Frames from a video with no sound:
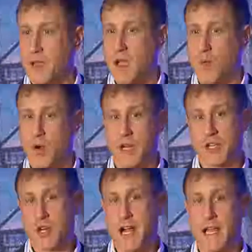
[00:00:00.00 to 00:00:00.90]
And we're going to
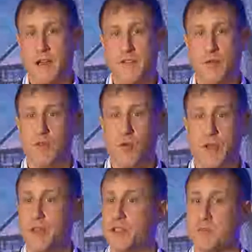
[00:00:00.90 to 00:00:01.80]
try to have you
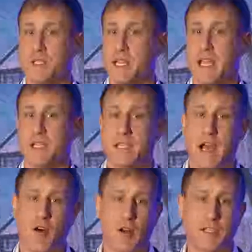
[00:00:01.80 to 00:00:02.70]
avoid those mistakes.
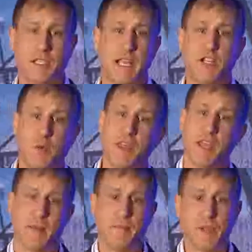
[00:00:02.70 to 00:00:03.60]
Now, on stage with
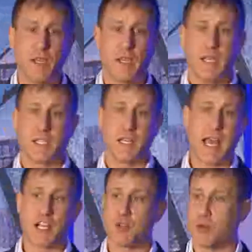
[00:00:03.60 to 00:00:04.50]
him is an
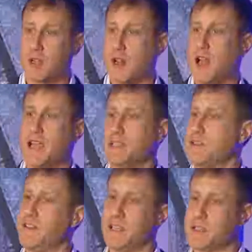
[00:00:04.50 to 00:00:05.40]
actual client
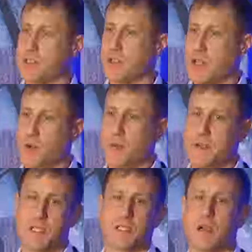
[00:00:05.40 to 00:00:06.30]
of his. So he won't
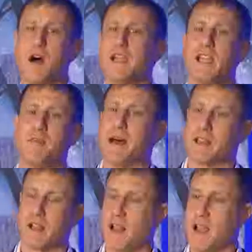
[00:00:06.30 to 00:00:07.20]
be just talking about
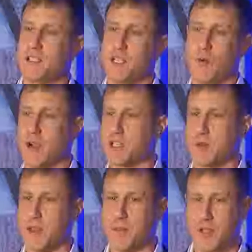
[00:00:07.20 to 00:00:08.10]
the clients he works
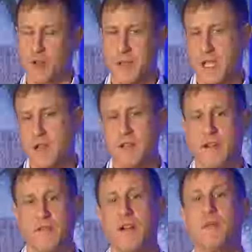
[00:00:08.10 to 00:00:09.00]
with, but you'll be
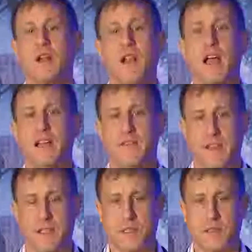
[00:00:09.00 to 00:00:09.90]
hearing from a client of
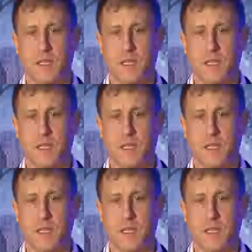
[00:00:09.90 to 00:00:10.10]
his.